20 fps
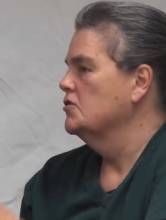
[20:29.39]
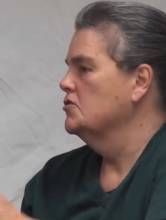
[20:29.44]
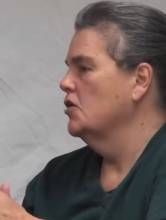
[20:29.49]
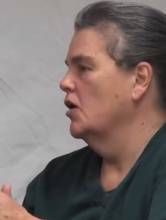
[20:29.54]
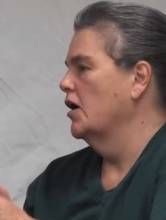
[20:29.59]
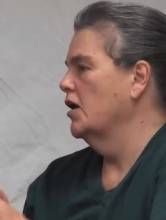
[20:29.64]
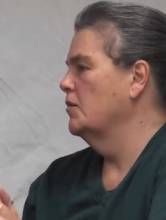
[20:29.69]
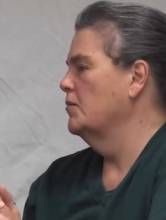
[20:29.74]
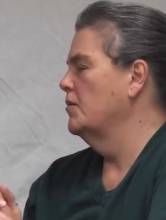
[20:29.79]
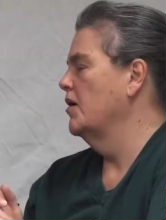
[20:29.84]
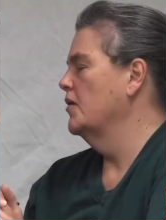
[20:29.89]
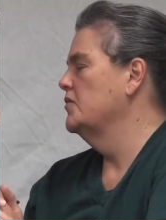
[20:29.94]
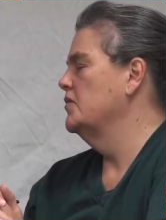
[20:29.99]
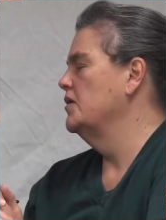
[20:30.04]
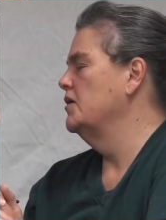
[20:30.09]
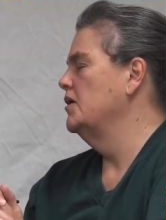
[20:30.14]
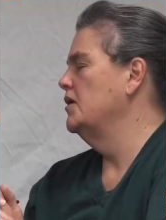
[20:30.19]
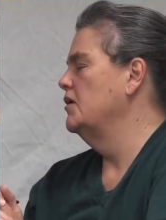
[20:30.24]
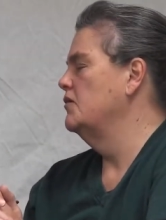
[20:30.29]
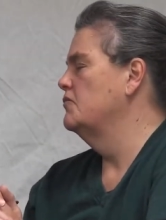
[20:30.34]
talk about
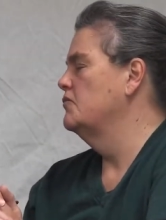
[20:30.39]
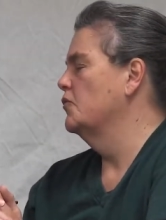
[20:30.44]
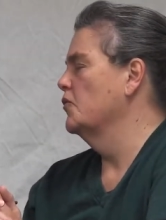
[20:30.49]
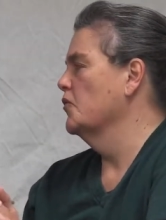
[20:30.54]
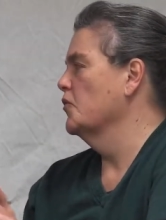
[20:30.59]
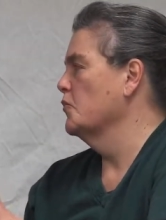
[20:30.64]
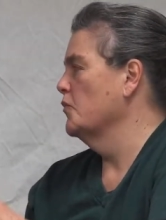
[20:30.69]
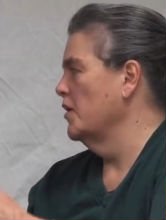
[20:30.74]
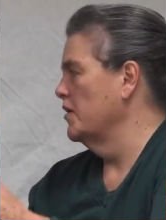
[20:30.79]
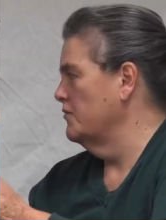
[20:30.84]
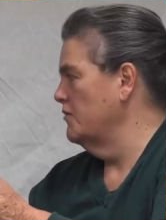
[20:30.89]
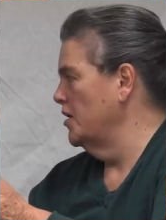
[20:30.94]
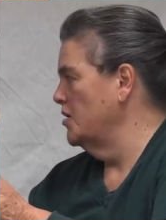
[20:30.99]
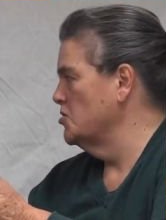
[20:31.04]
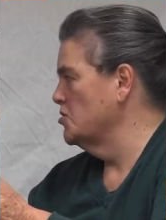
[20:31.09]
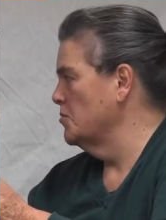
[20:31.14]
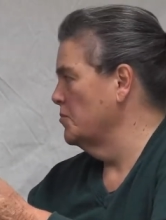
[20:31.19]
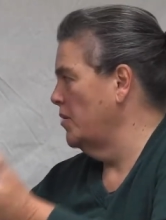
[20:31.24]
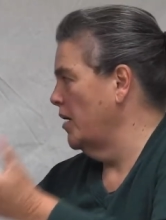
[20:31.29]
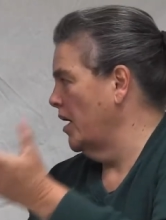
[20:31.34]
the need for the
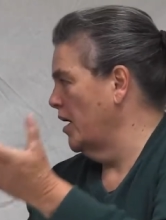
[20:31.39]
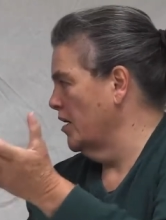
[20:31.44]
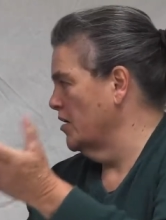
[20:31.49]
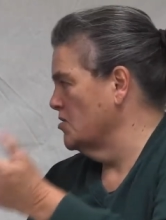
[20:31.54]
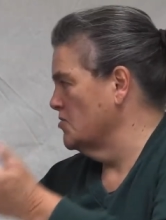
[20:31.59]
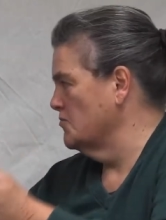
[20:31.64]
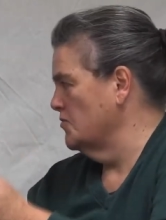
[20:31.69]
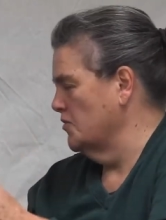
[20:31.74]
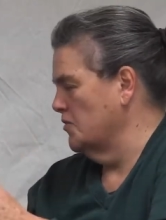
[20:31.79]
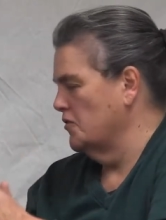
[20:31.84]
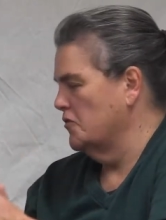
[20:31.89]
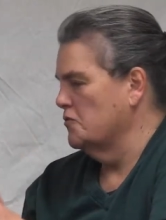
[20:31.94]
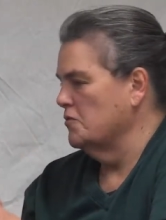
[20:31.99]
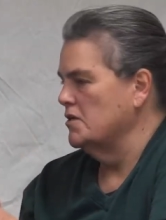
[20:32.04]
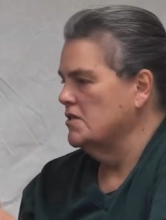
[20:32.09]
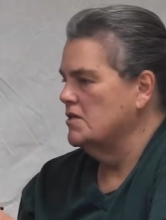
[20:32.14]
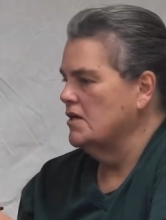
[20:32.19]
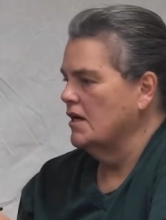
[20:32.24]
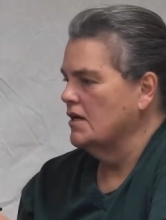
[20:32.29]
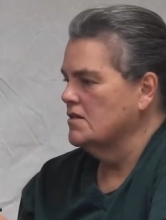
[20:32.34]
renovation package for the
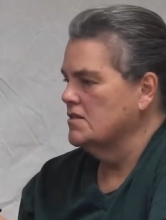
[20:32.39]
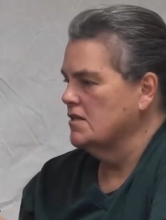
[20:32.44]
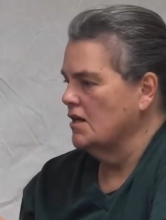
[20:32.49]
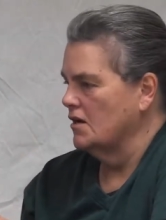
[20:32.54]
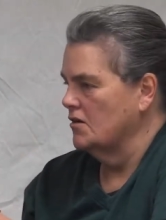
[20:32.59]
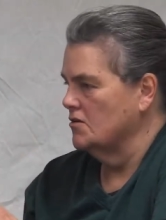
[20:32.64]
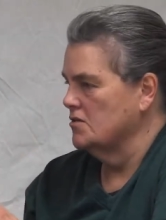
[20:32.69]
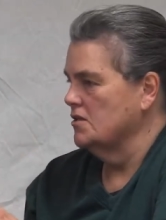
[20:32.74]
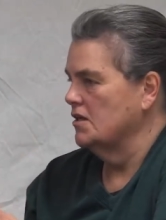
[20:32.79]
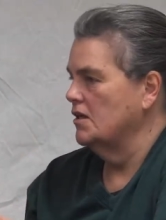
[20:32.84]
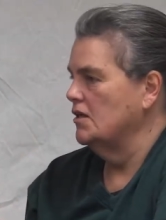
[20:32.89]
three tech centers,